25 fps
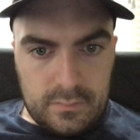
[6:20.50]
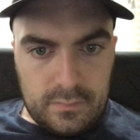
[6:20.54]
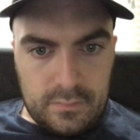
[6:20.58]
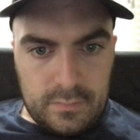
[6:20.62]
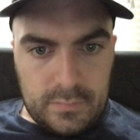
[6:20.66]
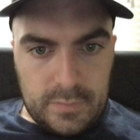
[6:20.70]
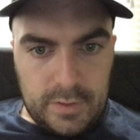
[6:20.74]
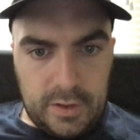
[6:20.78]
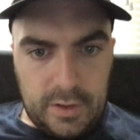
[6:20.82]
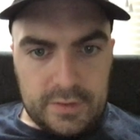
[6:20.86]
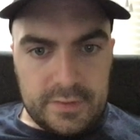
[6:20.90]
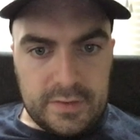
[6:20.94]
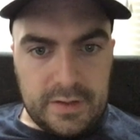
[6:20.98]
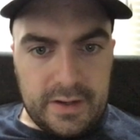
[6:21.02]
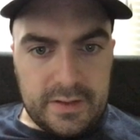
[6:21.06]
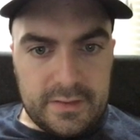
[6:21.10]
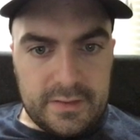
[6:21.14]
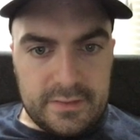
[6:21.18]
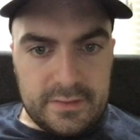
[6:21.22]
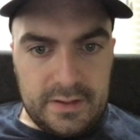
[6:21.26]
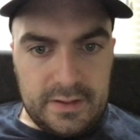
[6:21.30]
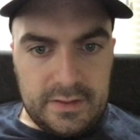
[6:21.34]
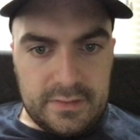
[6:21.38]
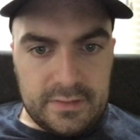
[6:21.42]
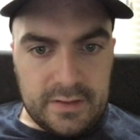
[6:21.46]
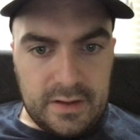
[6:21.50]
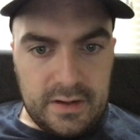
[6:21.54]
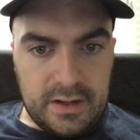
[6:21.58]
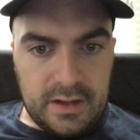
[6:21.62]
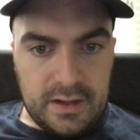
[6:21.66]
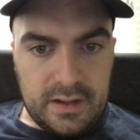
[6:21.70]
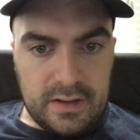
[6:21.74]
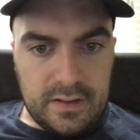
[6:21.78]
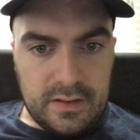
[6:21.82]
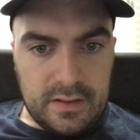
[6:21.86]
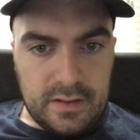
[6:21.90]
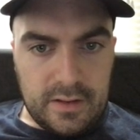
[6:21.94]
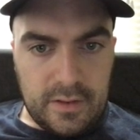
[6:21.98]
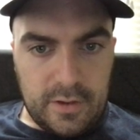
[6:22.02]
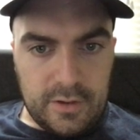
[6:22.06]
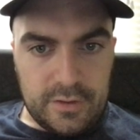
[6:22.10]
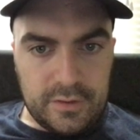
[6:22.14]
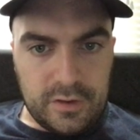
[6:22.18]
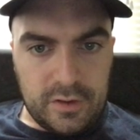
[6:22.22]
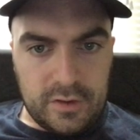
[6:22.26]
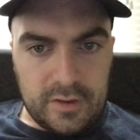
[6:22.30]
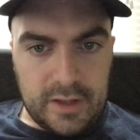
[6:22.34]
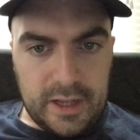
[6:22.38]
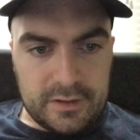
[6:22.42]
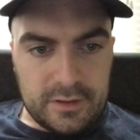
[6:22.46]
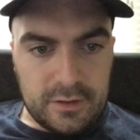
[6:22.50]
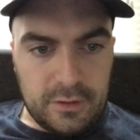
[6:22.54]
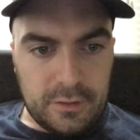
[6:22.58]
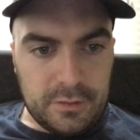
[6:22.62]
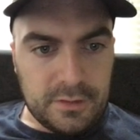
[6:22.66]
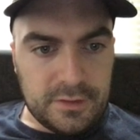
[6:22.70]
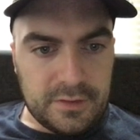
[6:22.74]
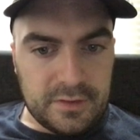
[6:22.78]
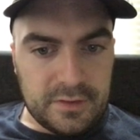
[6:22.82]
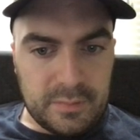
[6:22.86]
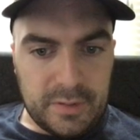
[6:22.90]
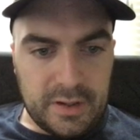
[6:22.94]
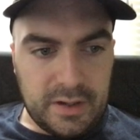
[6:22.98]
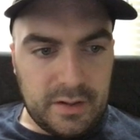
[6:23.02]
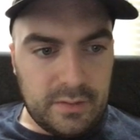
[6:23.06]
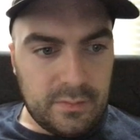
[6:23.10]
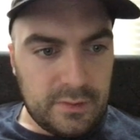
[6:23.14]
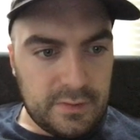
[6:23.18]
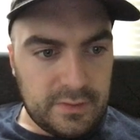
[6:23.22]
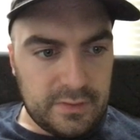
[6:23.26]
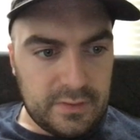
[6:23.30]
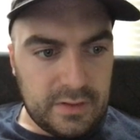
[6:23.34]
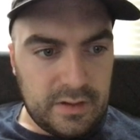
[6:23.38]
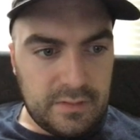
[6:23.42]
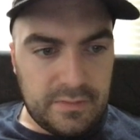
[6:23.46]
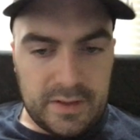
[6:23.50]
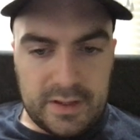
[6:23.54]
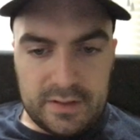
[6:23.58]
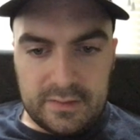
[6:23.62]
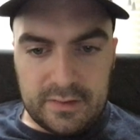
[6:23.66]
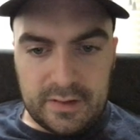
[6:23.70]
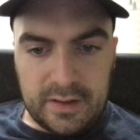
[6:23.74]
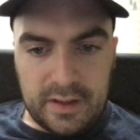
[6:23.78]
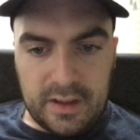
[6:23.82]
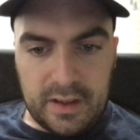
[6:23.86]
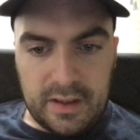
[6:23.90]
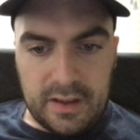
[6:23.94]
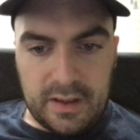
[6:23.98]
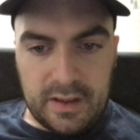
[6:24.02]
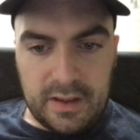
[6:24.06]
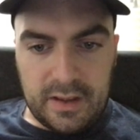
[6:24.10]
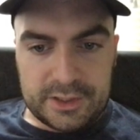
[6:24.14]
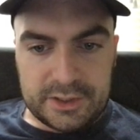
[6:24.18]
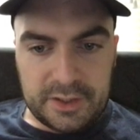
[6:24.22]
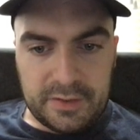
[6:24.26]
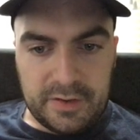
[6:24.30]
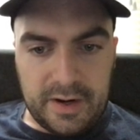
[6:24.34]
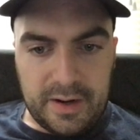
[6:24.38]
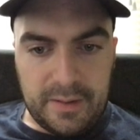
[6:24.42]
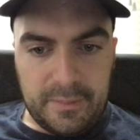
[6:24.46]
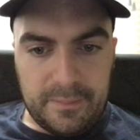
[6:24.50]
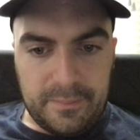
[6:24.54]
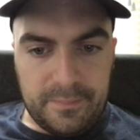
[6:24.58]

It looks like it's descending, and those look like totals to me. We'll see if that's actually right.